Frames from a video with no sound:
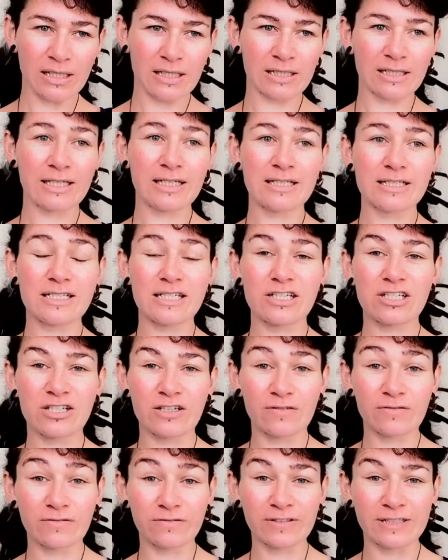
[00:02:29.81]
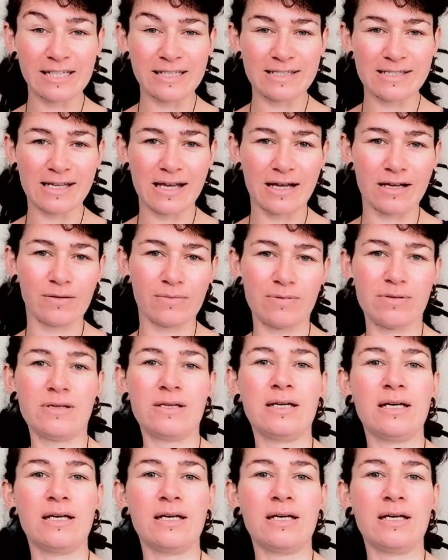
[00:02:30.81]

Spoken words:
condition flares up.